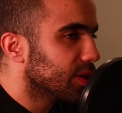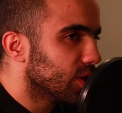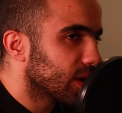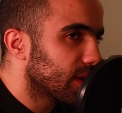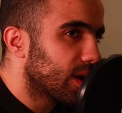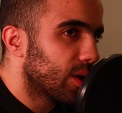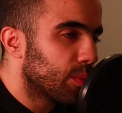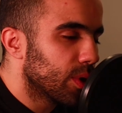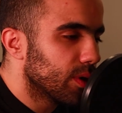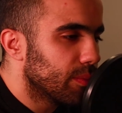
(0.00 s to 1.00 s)
check that out.
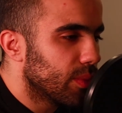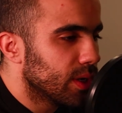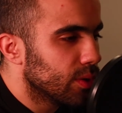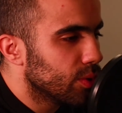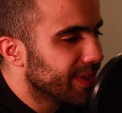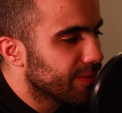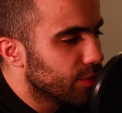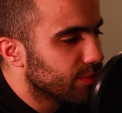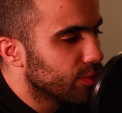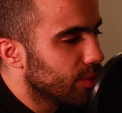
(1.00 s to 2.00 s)
Marlon Brando
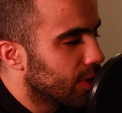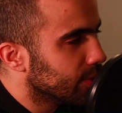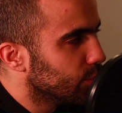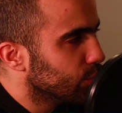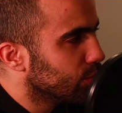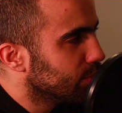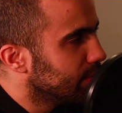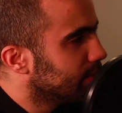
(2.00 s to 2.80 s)
interview on YouTube.